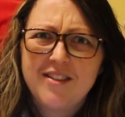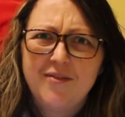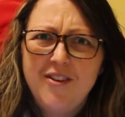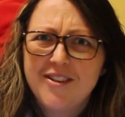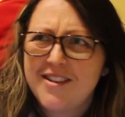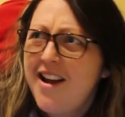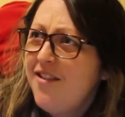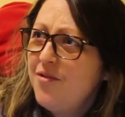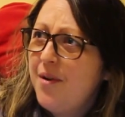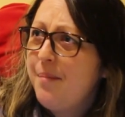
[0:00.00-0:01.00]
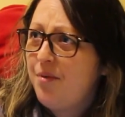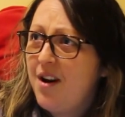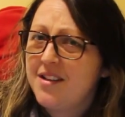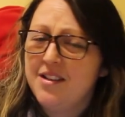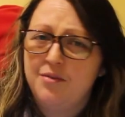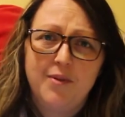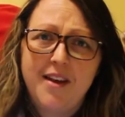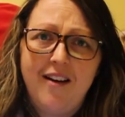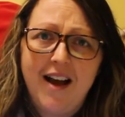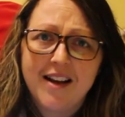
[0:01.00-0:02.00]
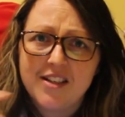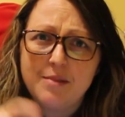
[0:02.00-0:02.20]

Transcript: first. How do I practice without actually